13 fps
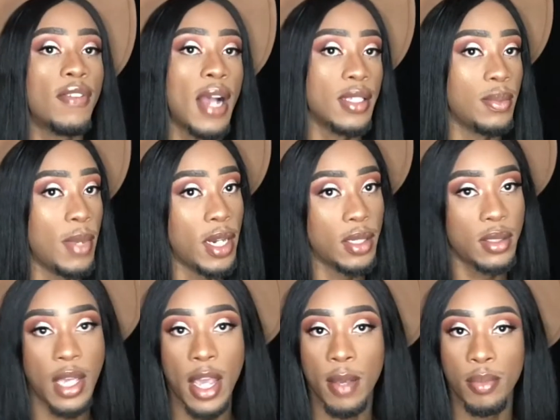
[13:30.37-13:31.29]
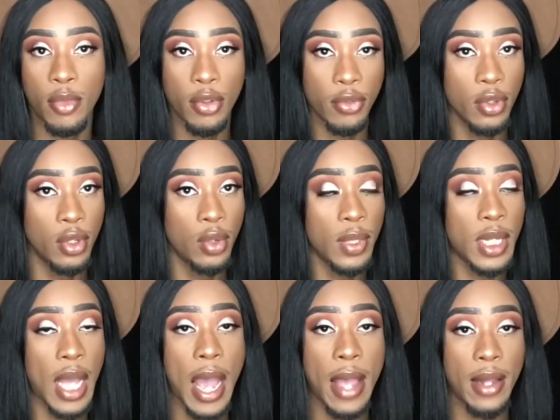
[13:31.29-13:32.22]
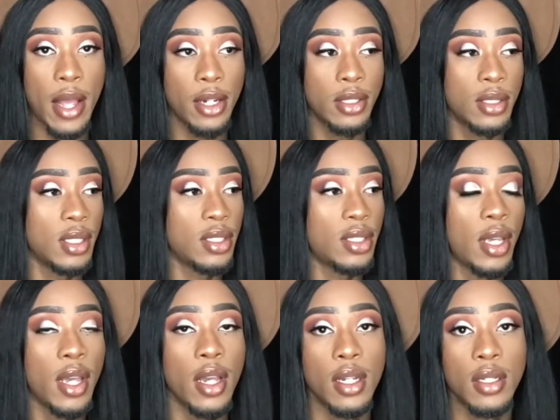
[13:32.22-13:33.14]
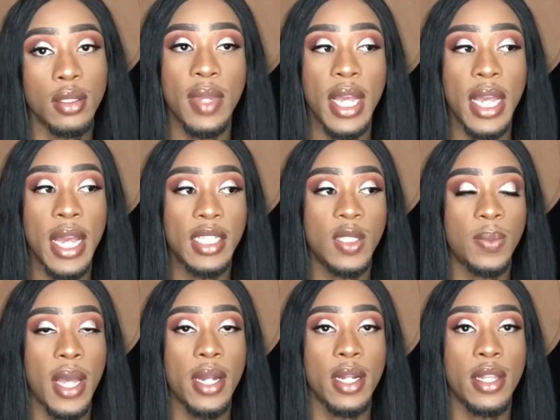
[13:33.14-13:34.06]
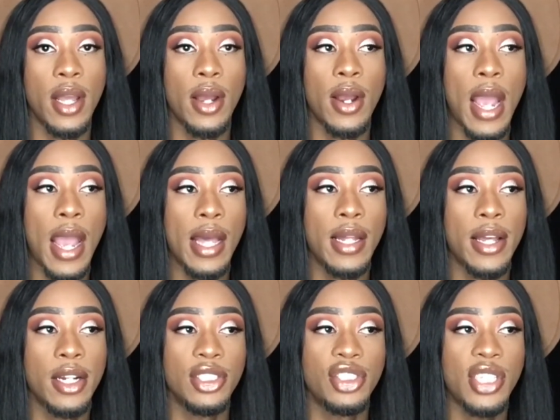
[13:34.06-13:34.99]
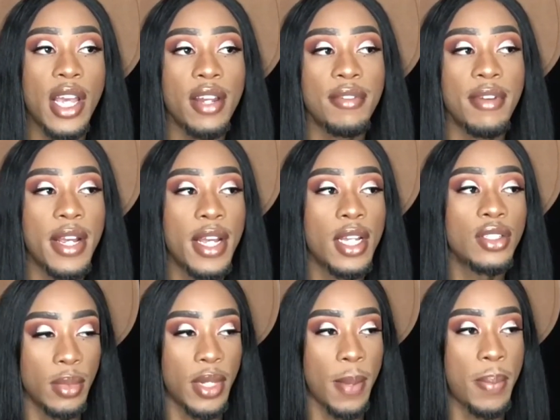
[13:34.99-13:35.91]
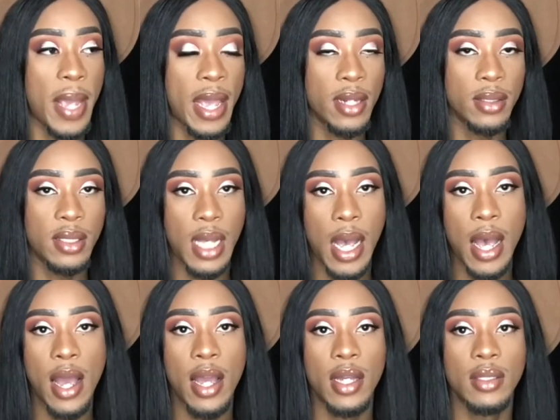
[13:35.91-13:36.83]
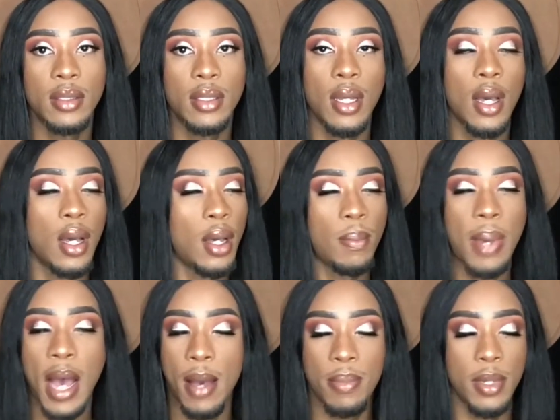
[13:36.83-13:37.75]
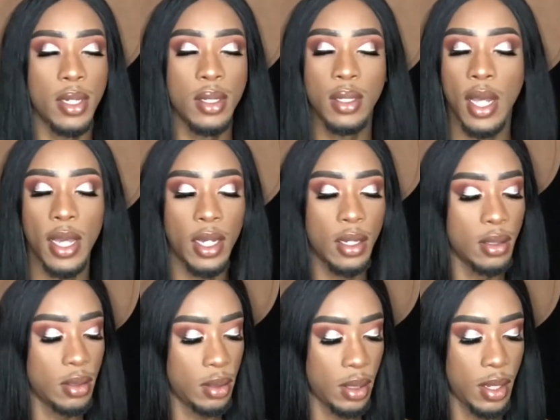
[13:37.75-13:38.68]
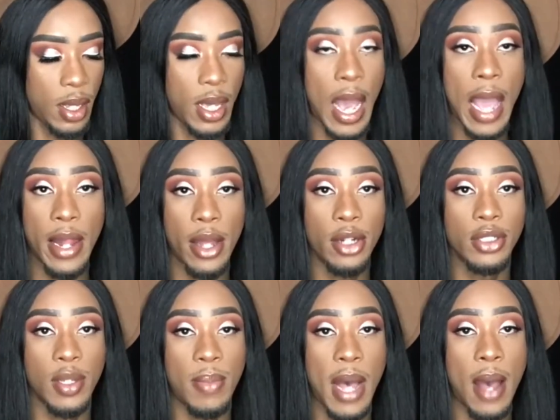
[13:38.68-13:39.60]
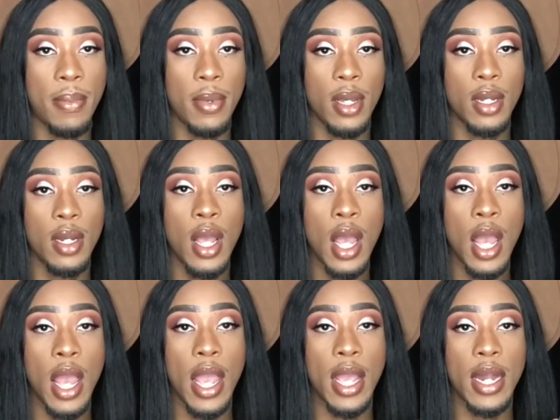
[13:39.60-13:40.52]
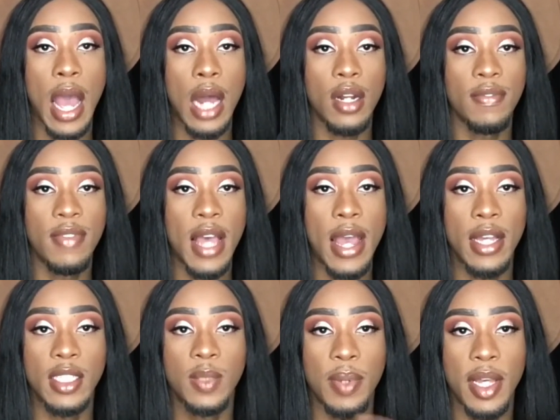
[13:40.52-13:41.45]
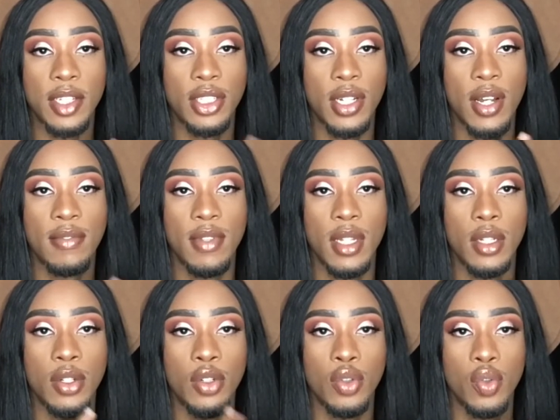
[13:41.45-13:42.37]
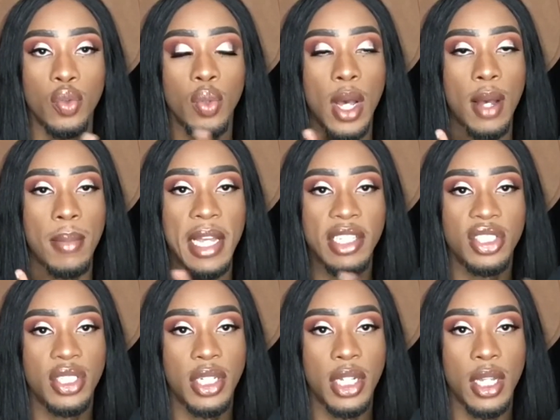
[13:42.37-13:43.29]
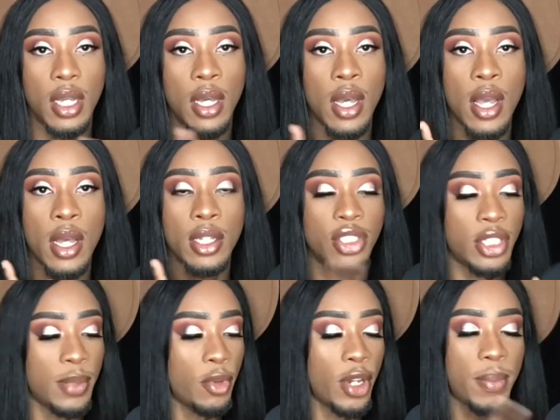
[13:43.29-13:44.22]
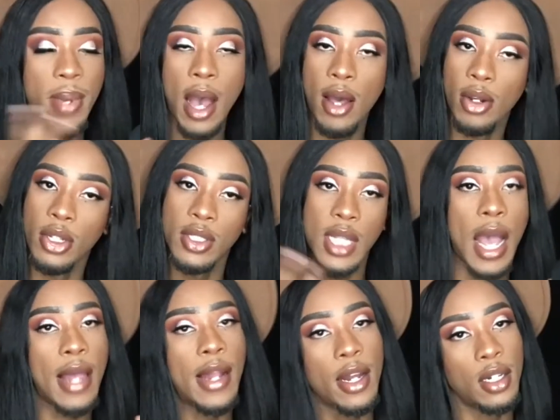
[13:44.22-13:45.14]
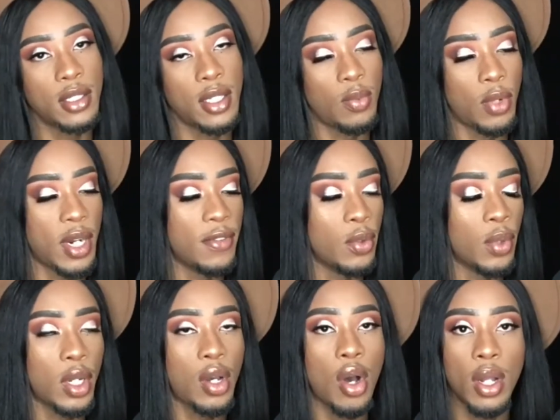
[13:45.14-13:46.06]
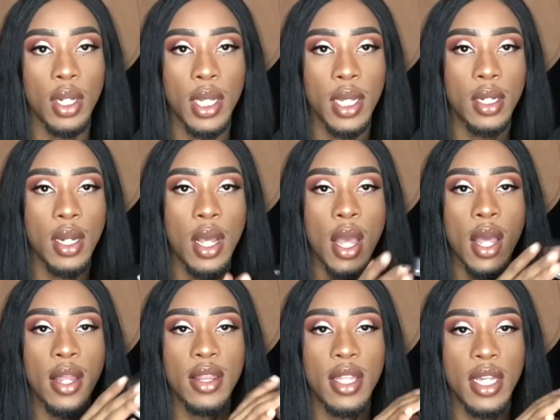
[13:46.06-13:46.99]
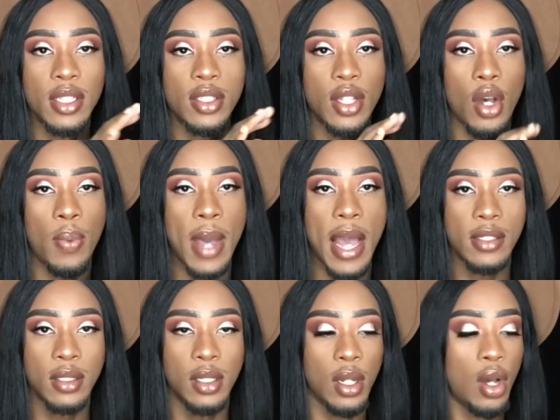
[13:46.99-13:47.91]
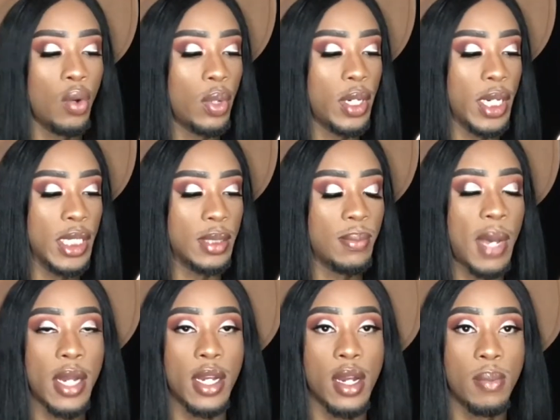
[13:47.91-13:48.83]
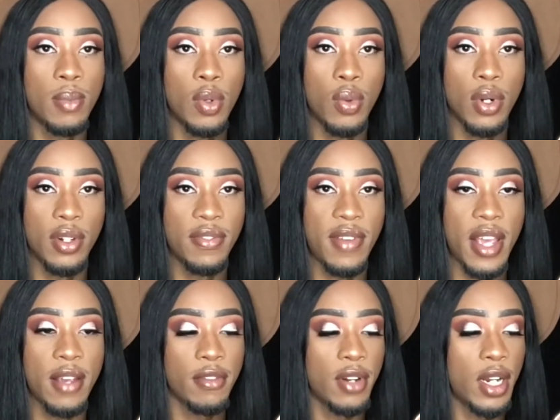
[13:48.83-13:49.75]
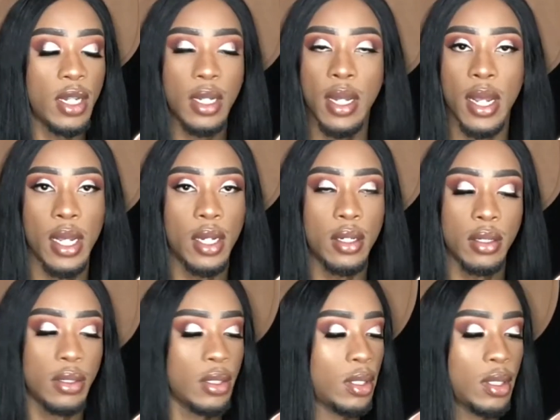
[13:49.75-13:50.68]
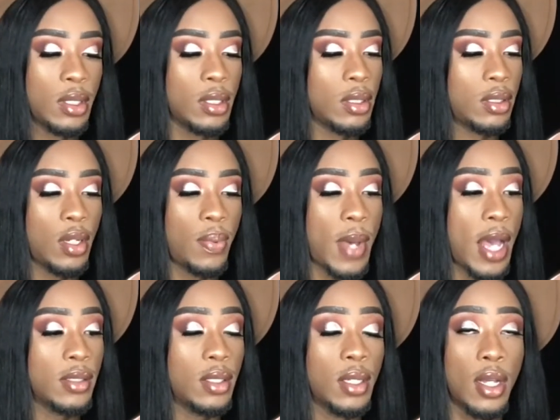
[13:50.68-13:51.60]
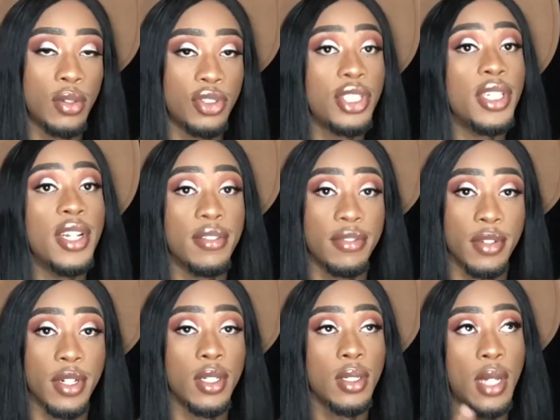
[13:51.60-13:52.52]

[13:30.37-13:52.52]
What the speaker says: Cosmetics came through with the highlighters this year. They expanded their highlighter shade range, their pan size, poppin', like the highlighters are poppin'. And out of that expansion of the new HD shimmering powders, highlighters, whatever you want to call it, the Topaz Glow one is my #1 favorite. Like Topaz Glow, she different.